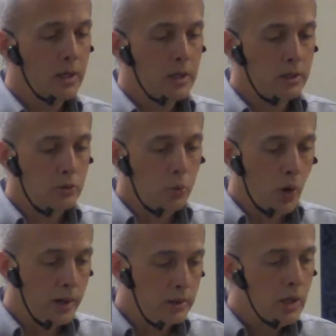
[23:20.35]
Is
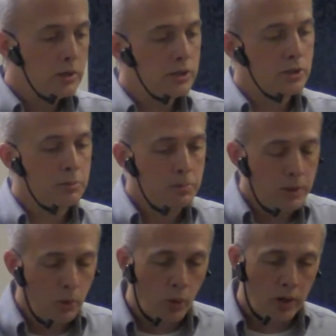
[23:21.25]
1, to simply be
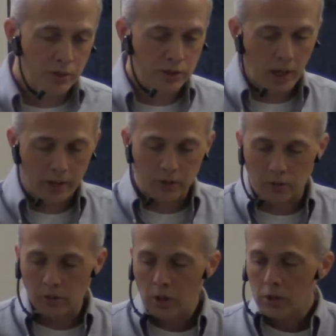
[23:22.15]
aware of the cycle.